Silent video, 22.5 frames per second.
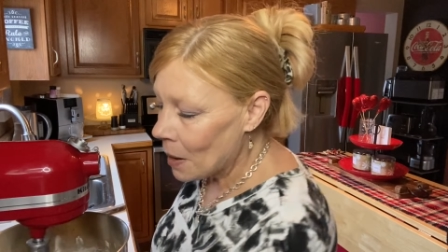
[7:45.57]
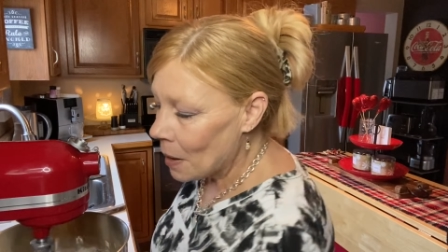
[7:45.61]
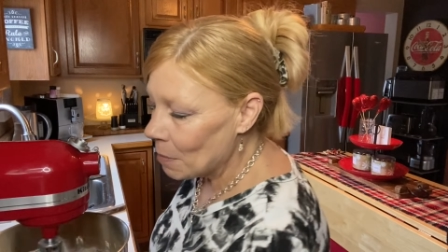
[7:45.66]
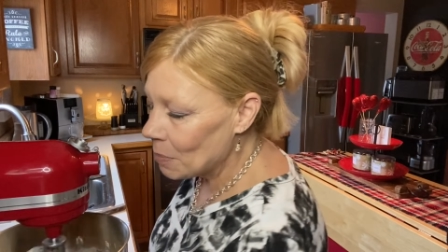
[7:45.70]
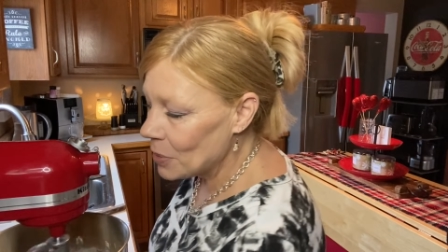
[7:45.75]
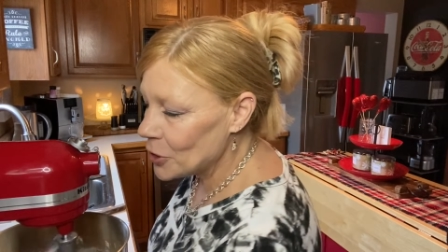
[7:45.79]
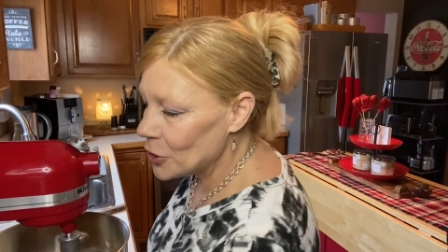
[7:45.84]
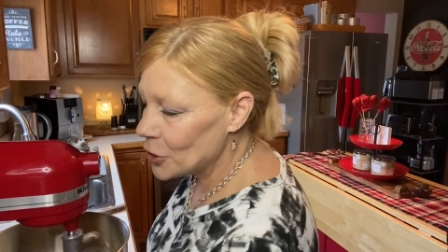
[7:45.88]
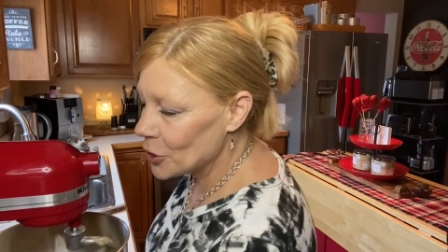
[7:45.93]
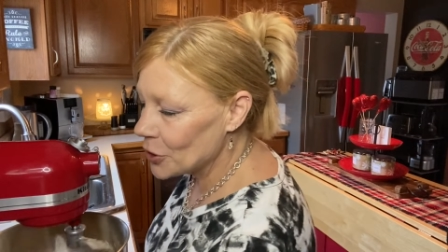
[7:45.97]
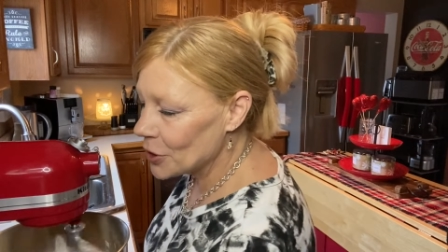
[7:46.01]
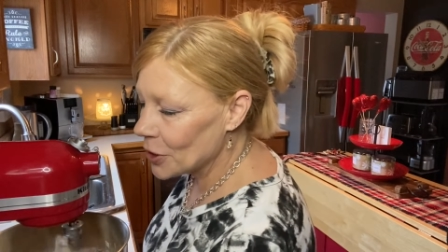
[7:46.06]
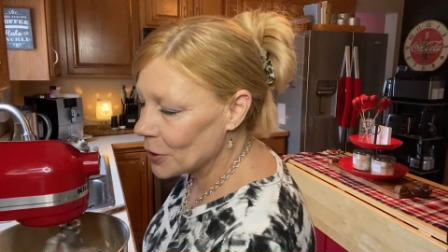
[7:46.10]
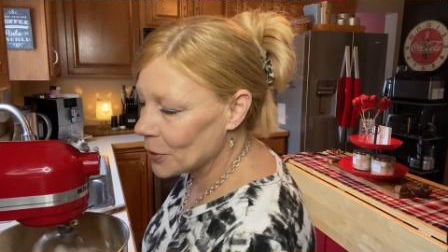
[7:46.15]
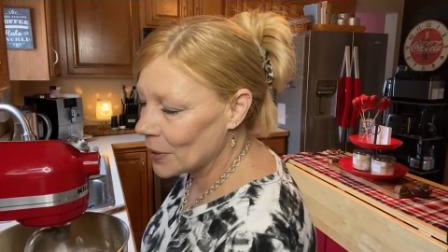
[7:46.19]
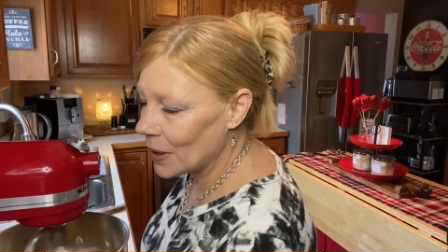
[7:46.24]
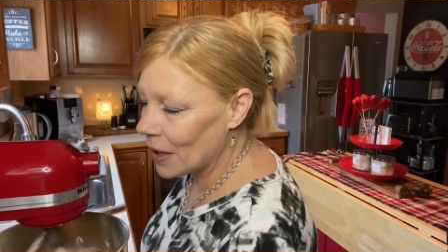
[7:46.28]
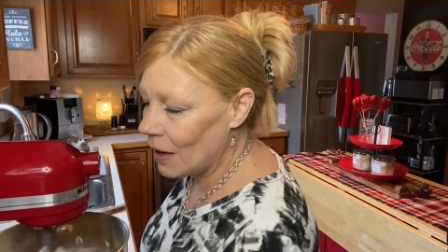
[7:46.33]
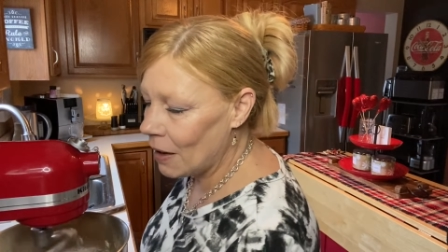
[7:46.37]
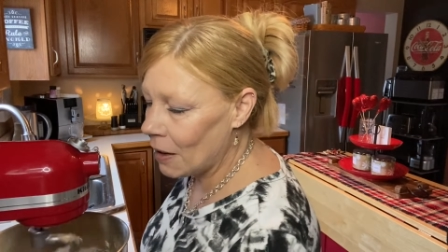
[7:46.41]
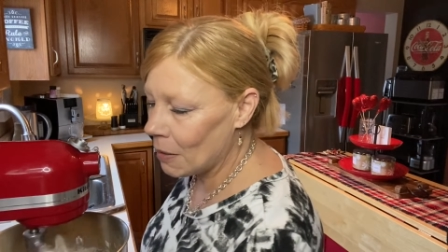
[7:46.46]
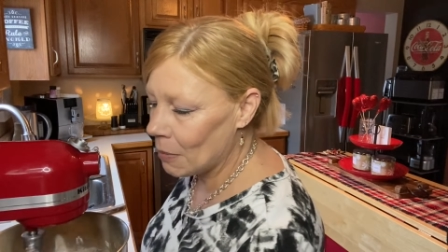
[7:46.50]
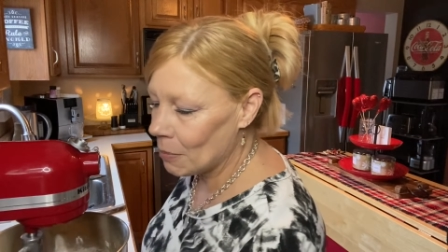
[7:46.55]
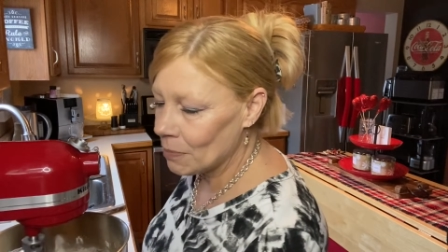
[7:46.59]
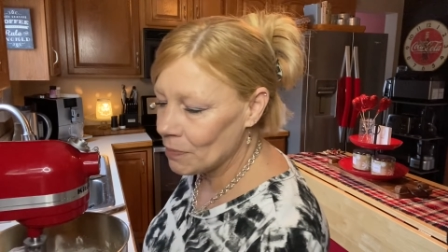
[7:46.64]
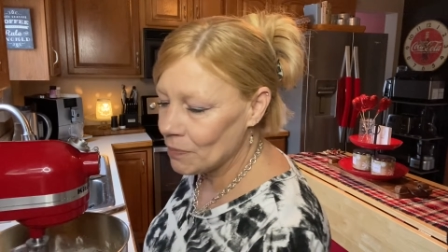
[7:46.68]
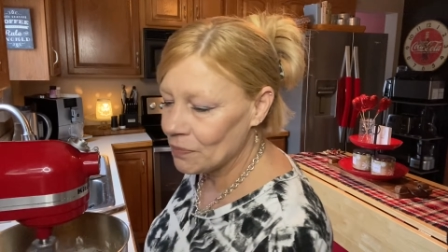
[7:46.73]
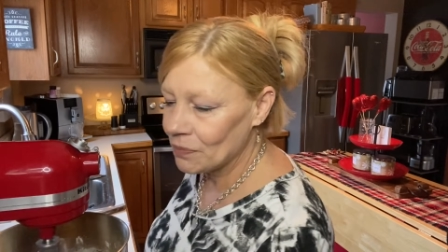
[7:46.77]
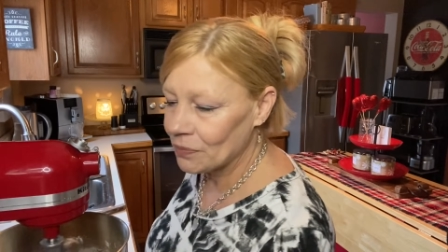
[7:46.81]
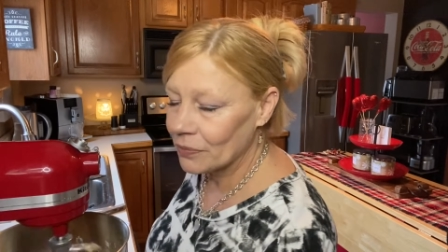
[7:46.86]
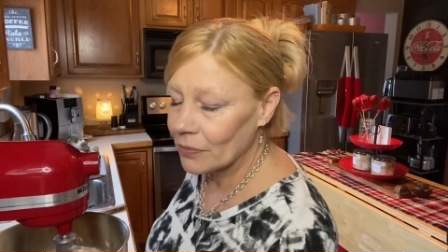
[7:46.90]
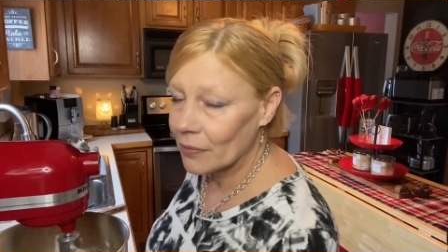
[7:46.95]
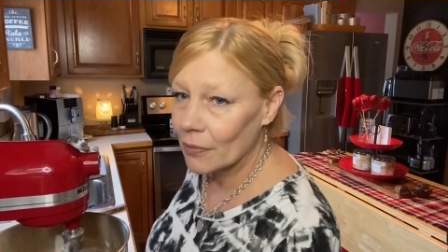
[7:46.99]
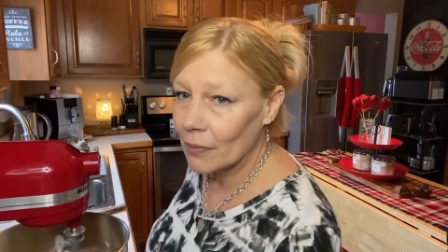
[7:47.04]
But you know, um,
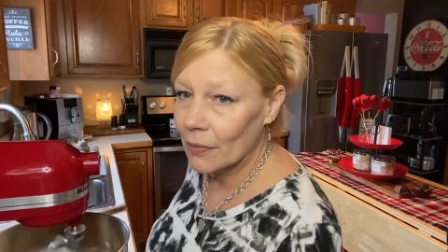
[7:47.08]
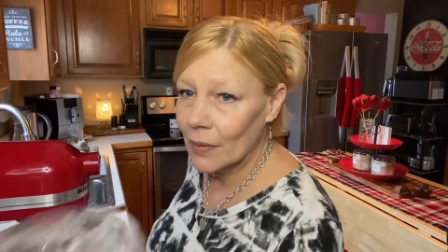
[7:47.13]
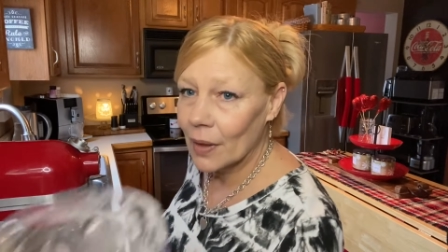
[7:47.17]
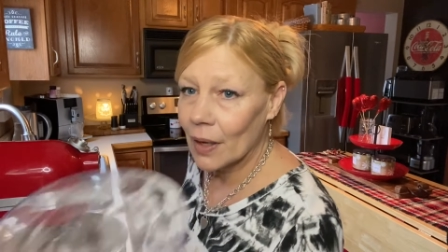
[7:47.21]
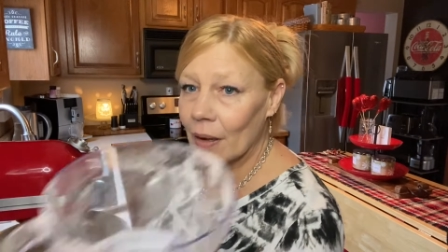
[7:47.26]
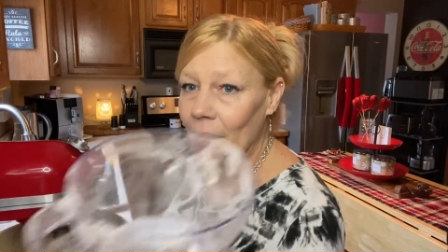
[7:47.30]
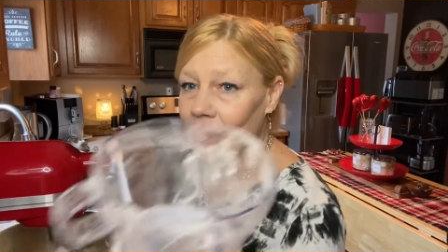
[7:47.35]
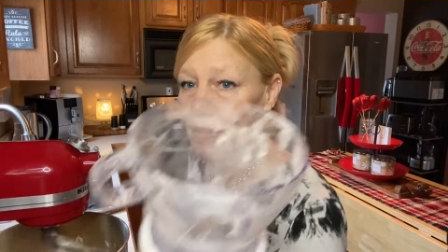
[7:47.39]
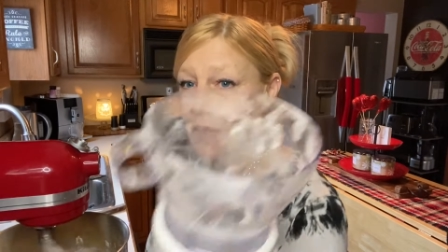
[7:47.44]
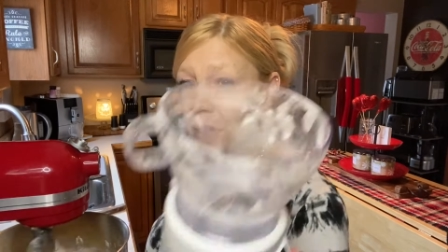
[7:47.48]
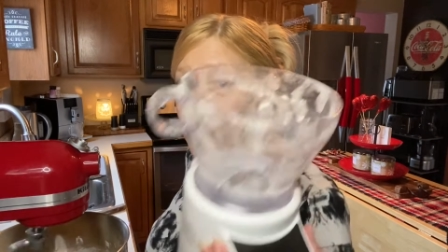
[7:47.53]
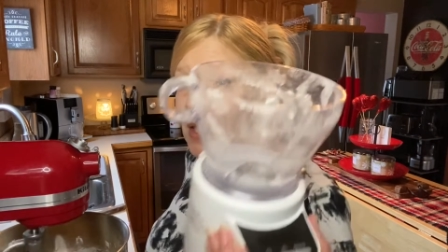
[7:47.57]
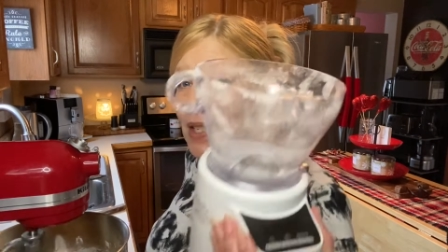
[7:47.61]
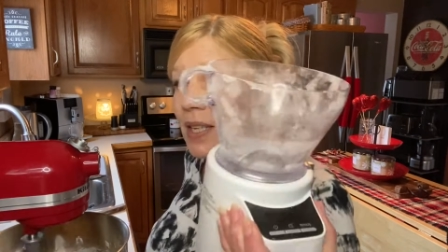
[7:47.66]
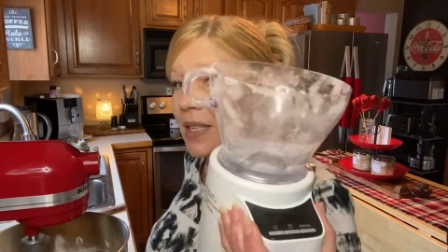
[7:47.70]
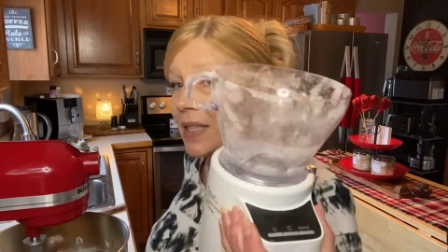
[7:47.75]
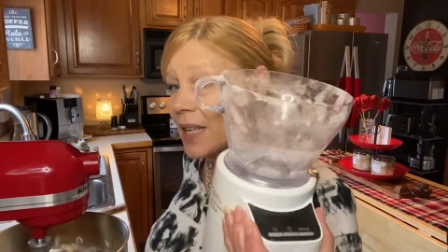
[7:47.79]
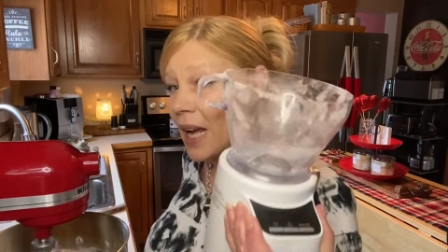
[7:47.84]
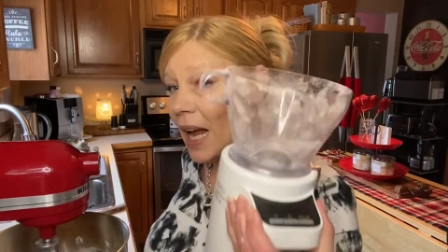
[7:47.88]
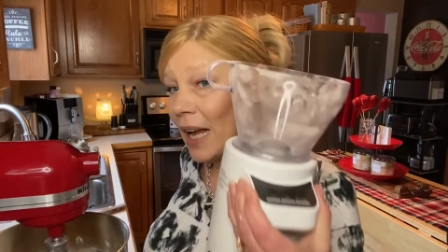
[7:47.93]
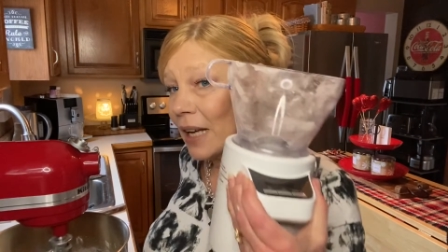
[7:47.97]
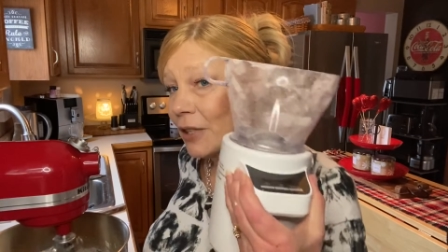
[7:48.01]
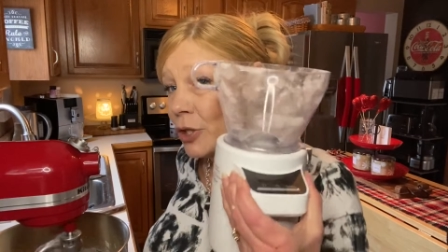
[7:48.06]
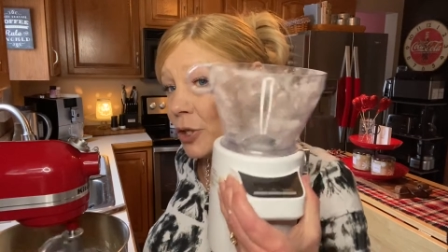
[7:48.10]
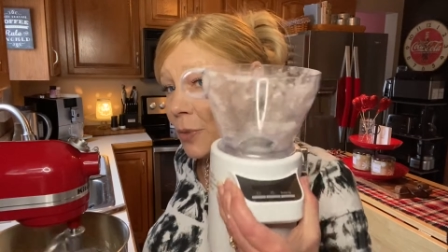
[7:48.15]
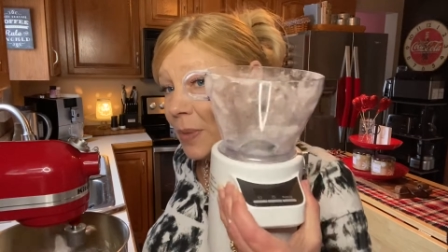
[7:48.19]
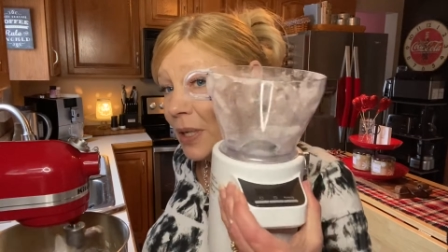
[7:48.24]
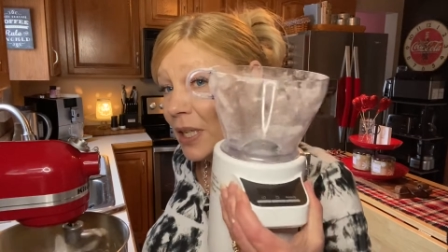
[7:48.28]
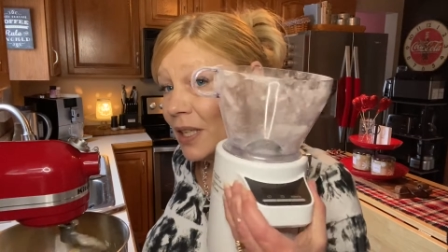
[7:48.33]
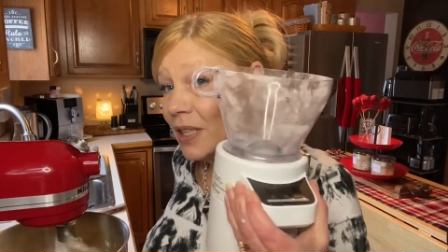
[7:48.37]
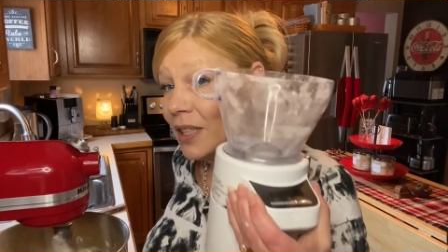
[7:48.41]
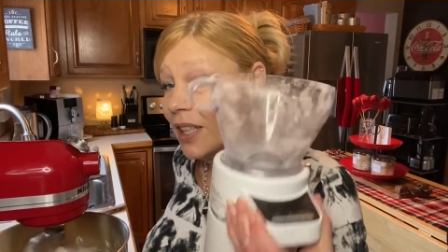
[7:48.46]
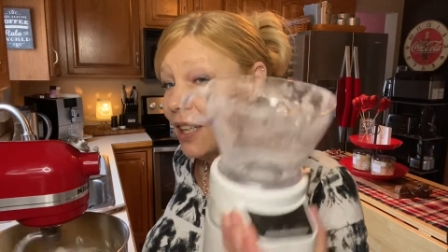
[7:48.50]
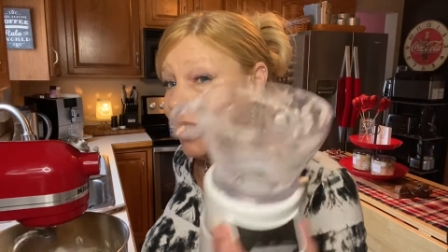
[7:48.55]
this
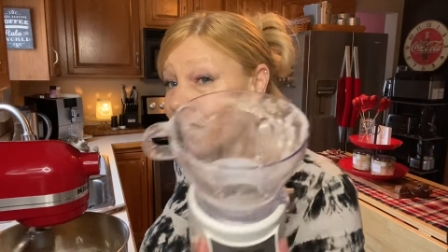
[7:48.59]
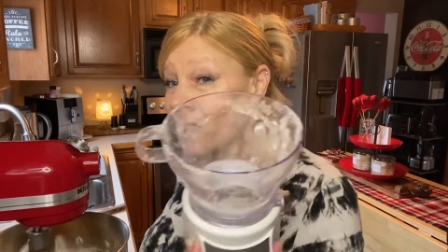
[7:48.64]
attachment